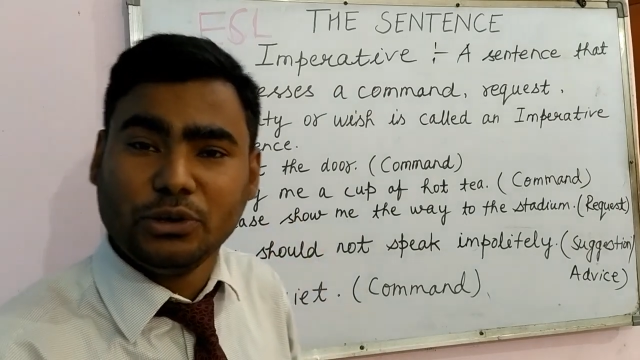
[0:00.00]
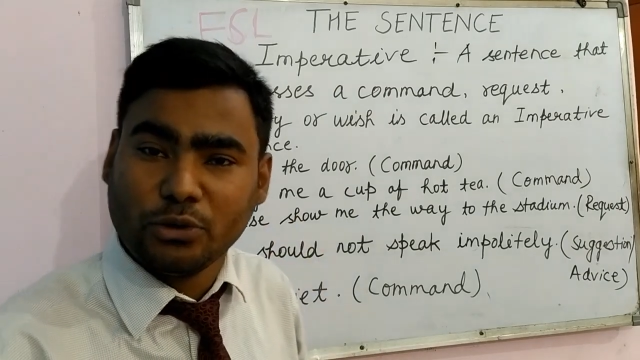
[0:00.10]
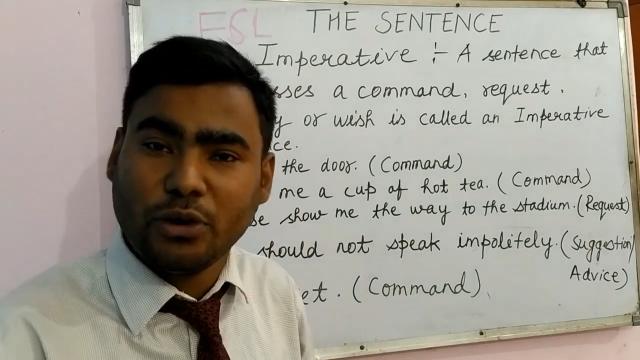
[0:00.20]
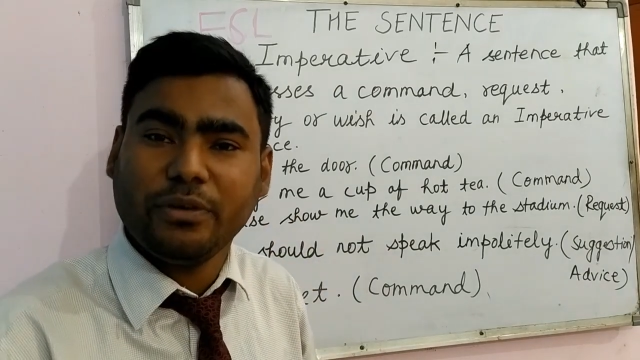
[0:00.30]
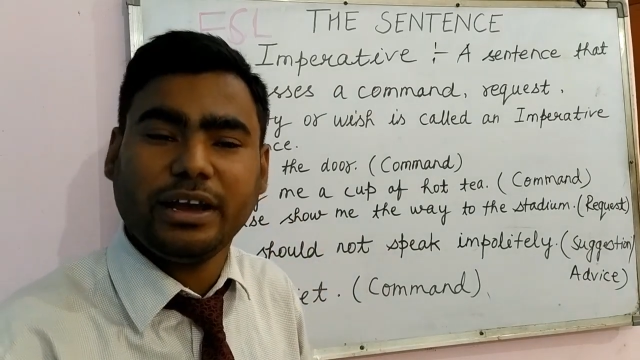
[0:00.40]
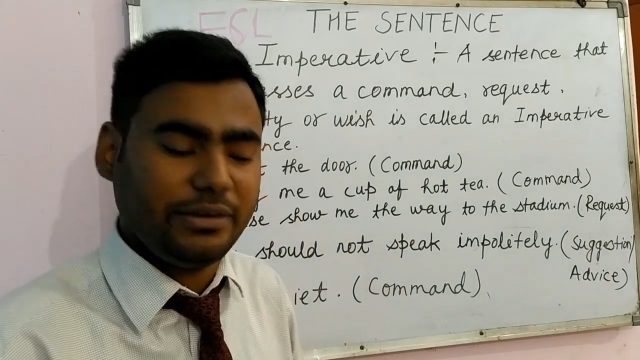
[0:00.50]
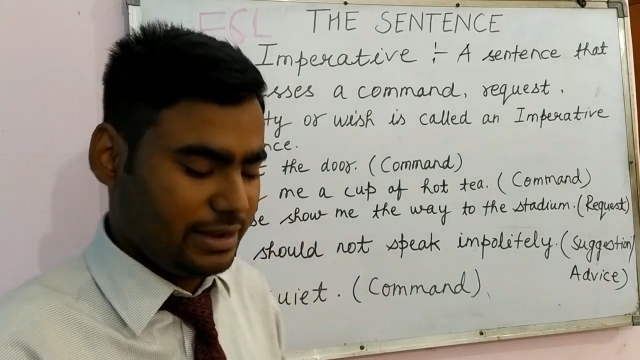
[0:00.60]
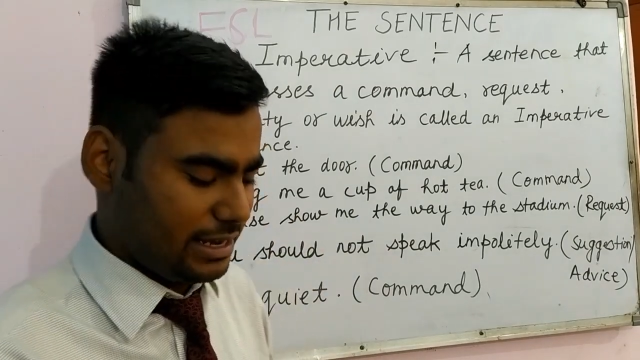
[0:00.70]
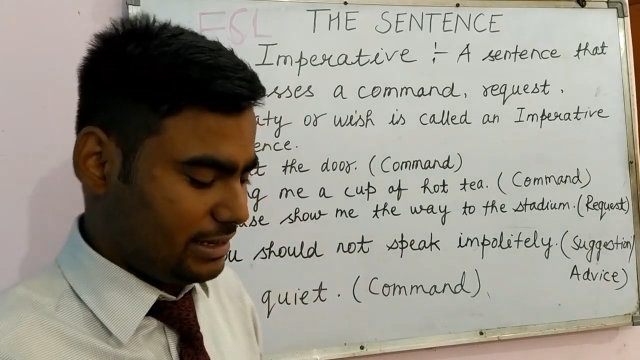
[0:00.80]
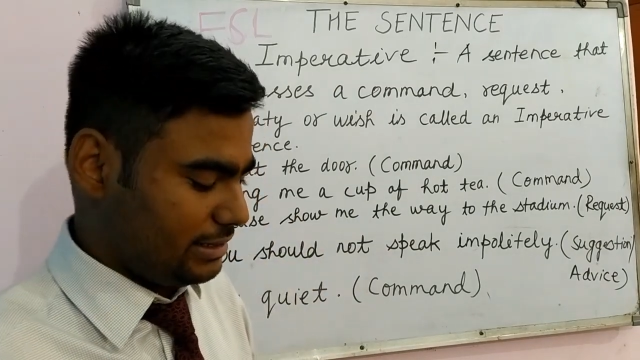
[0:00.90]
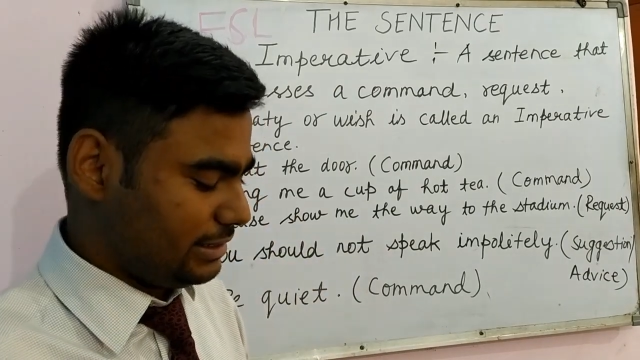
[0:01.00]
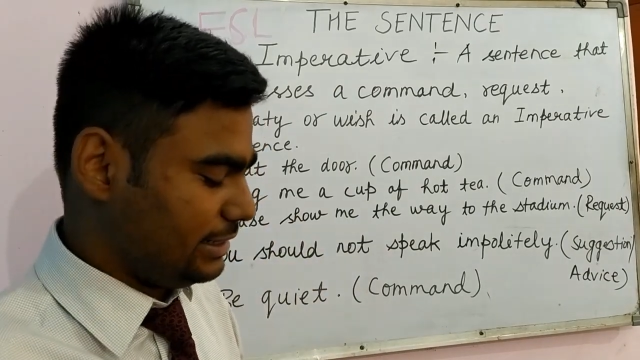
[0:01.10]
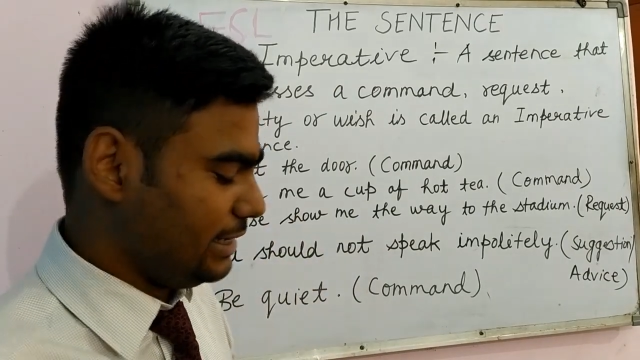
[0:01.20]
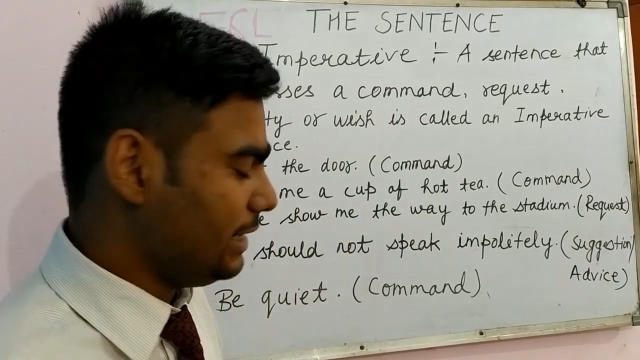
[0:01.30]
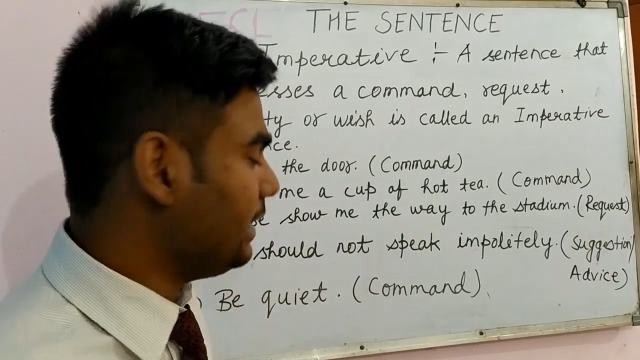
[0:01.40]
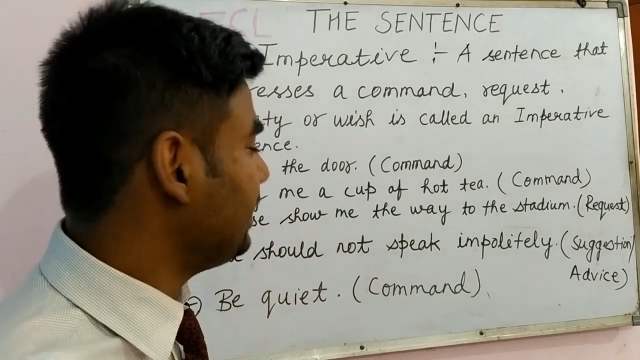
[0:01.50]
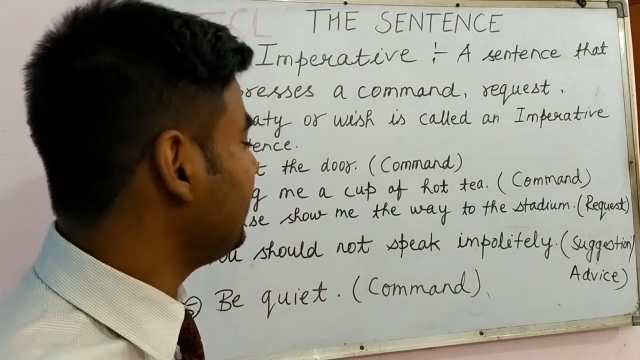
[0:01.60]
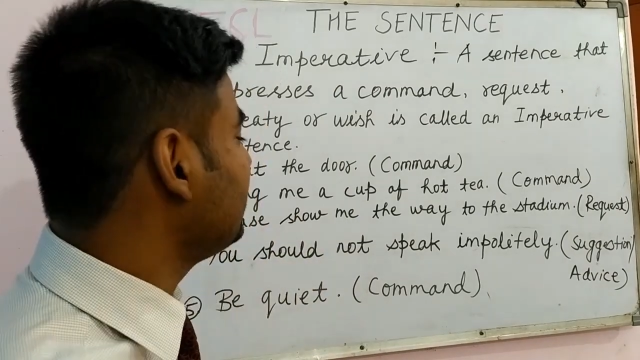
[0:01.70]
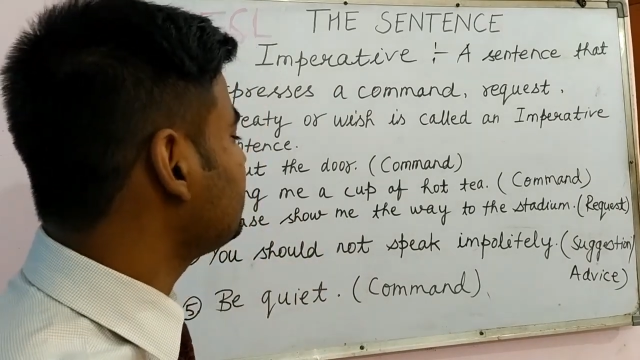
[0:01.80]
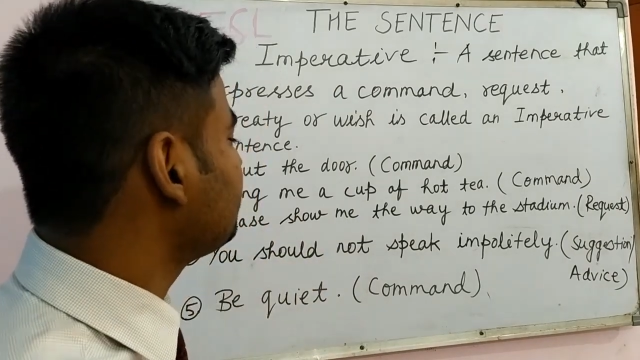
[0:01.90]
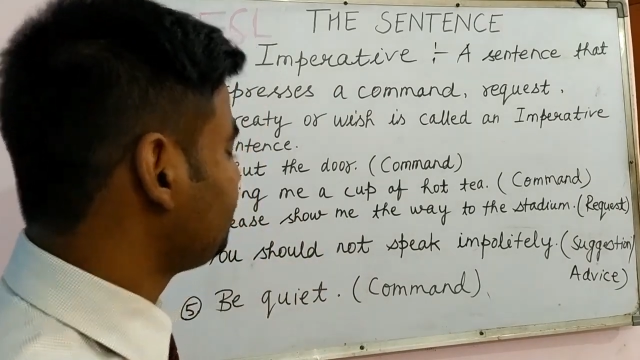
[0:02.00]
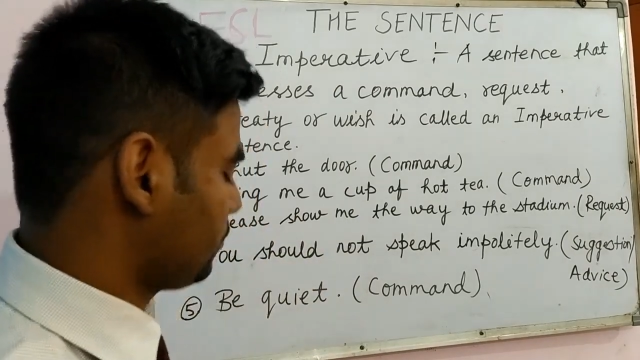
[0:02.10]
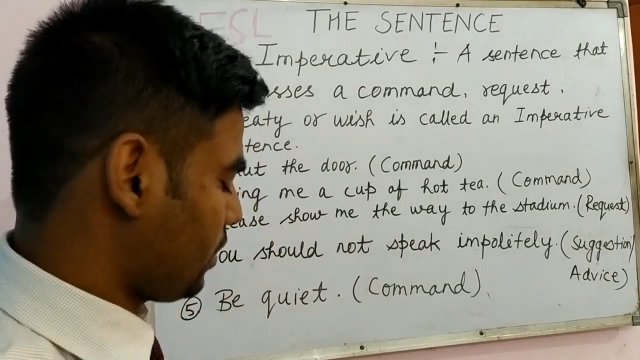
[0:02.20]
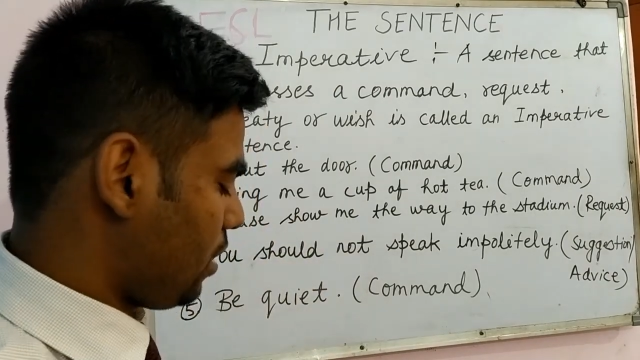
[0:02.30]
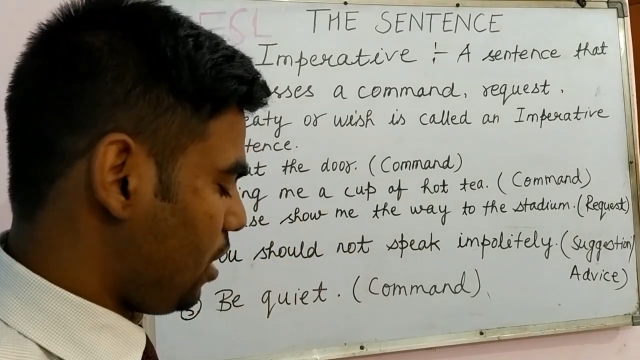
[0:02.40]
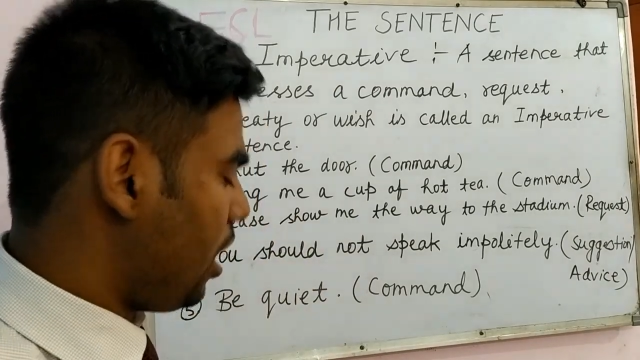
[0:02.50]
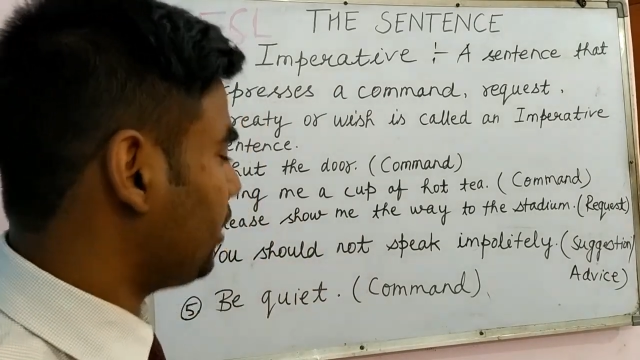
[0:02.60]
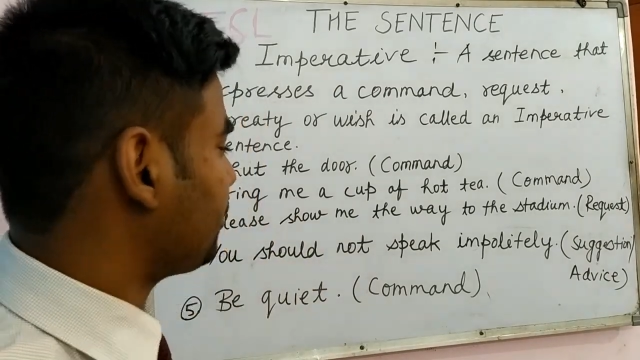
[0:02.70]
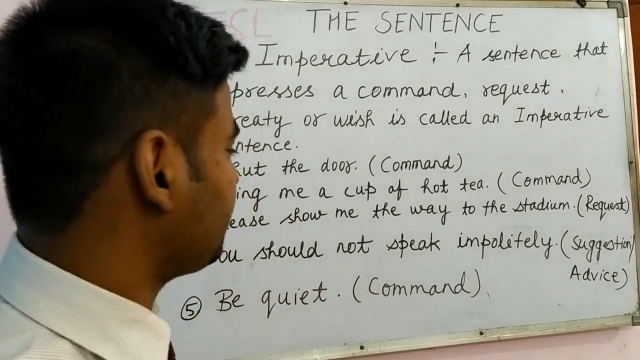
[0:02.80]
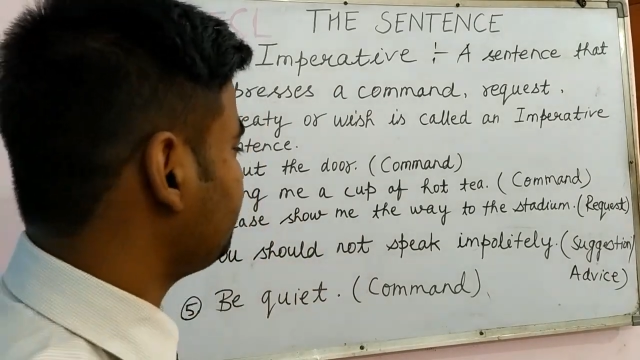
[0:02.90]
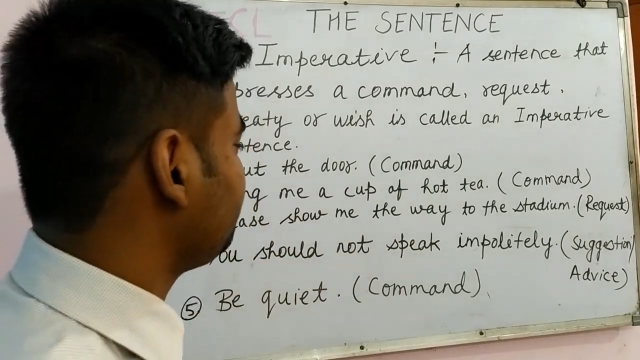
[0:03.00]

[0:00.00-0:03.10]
You know very well. Tea is hot.